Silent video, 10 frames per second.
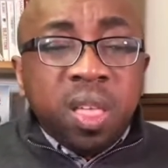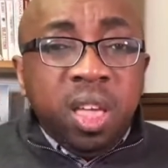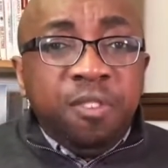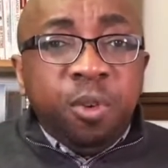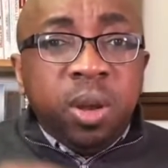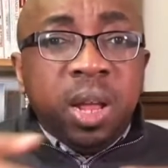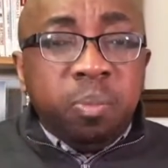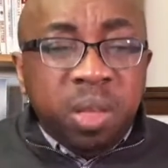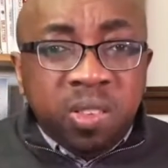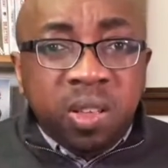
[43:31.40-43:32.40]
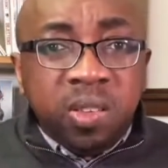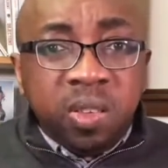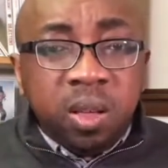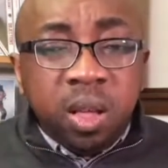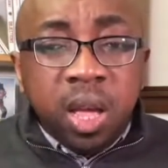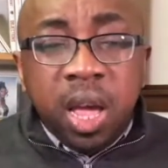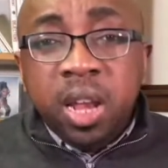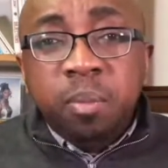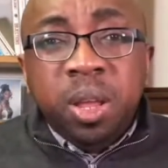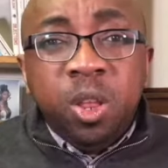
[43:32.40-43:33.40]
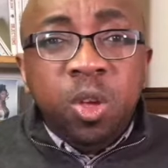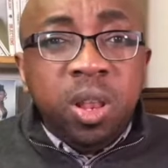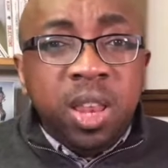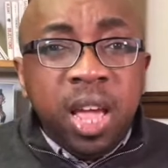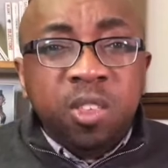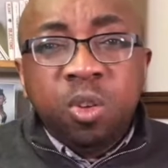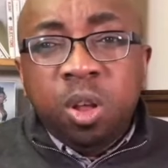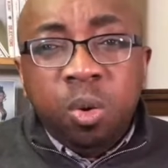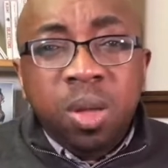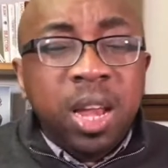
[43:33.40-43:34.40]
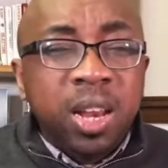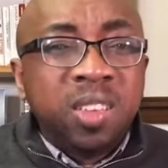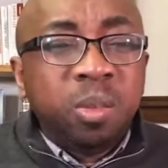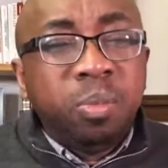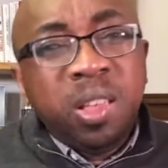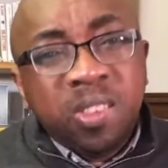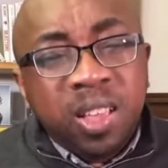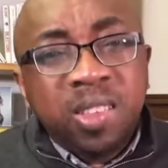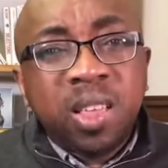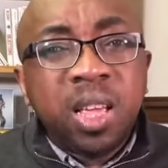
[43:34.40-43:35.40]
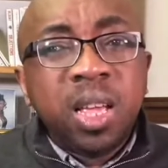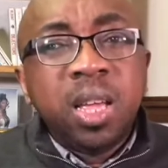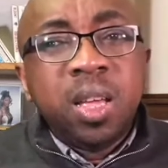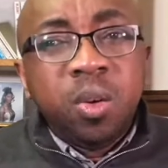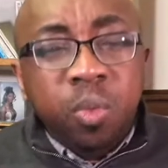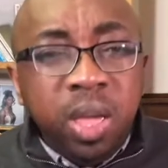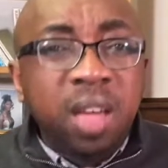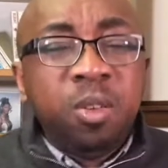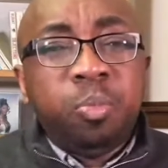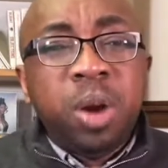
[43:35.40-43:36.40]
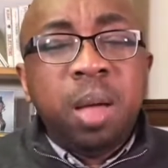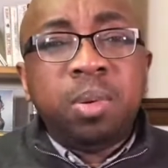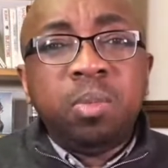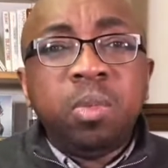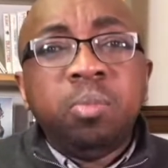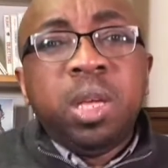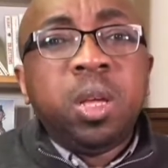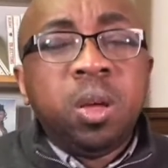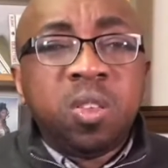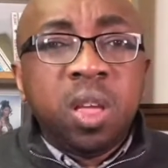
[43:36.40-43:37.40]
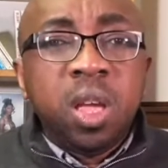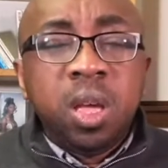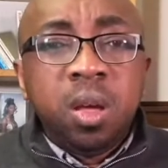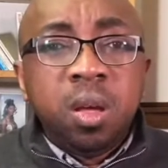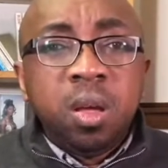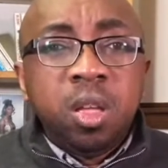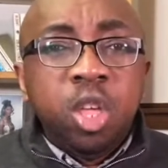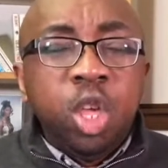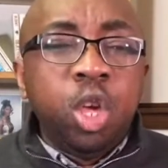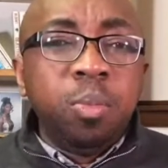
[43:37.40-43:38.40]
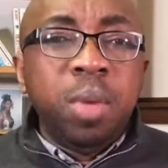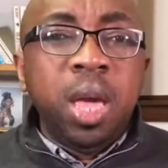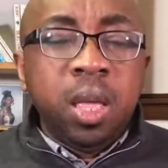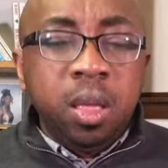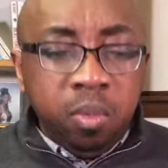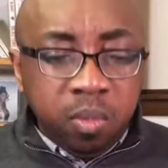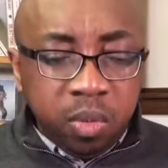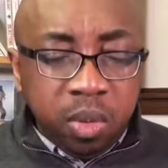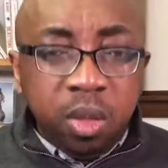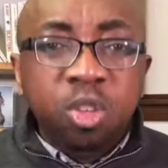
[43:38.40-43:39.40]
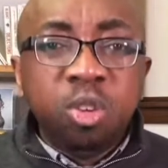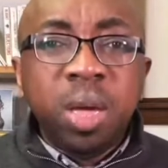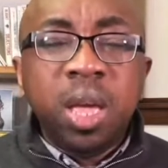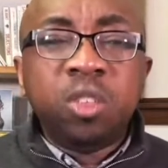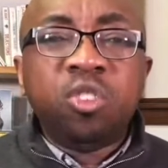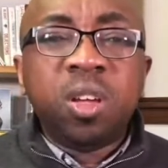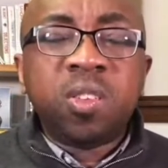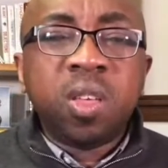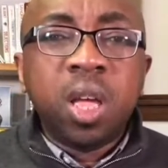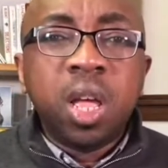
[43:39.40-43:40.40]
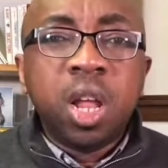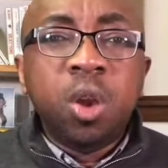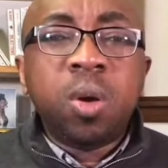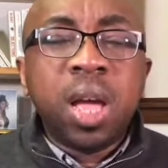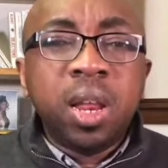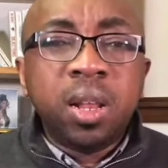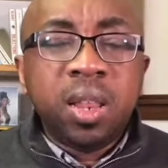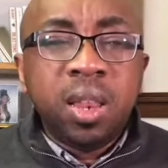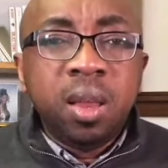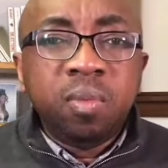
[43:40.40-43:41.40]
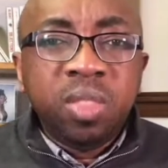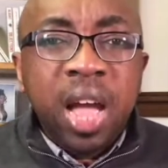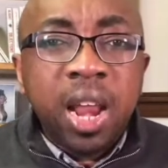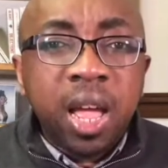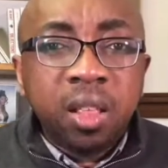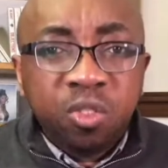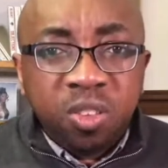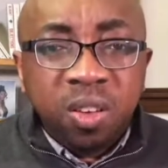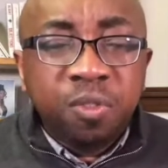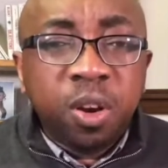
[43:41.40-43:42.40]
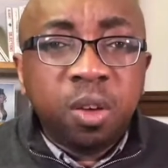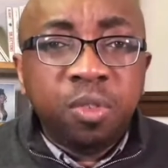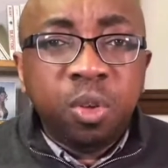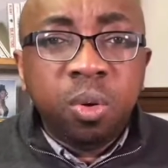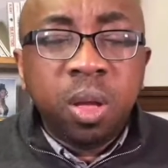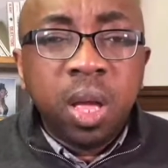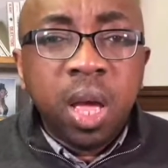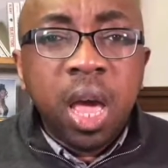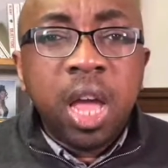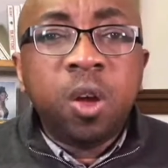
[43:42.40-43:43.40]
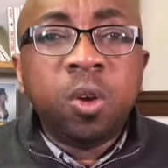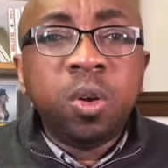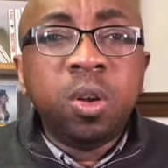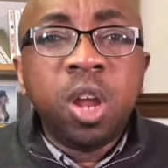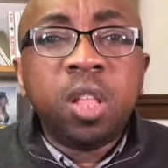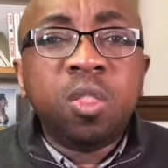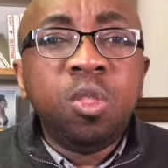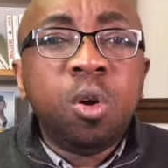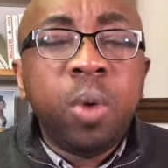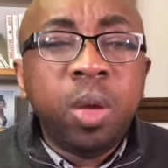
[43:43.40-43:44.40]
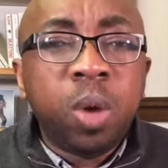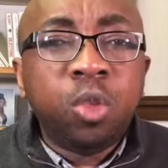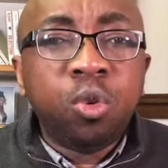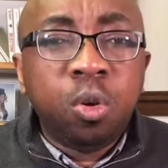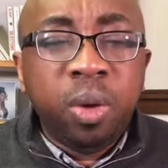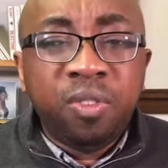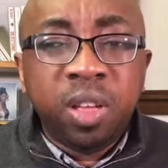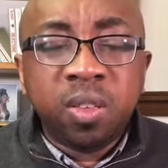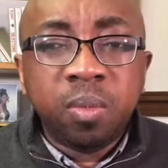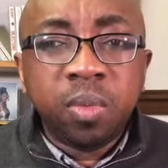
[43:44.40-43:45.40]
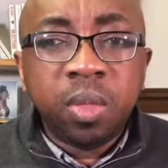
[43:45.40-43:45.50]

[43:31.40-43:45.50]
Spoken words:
If you're in that business, yet you don't look at it as a business, we have a problem, because you may just look at it, data just in front of you, and not knowing what to do with it.